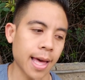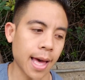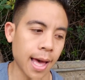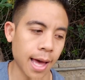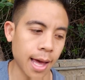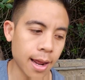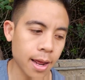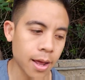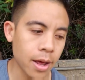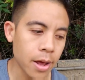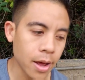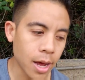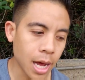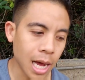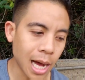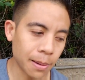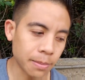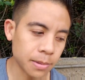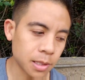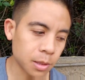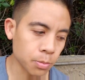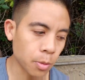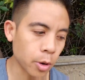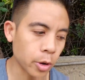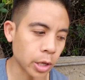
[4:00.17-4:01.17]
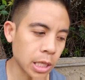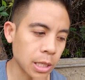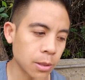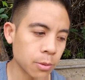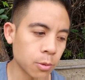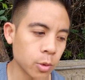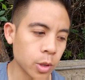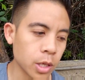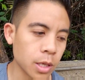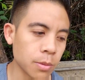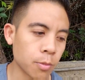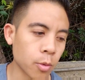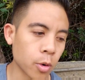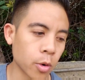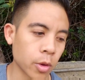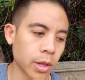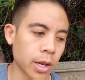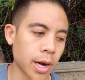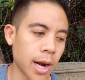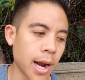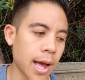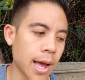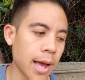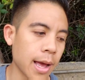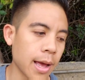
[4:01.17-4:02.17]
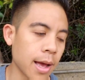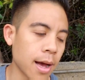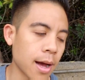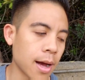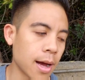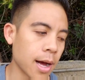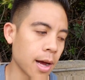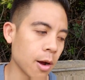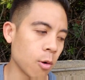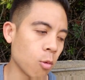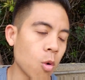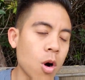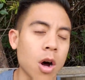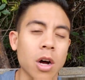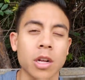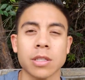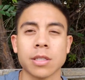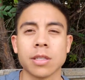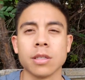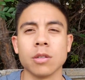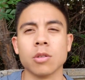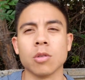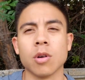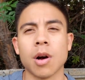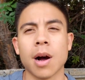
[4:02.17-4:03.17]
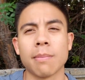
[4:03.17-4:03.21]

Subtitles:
that I'm smoking weed more than I want to.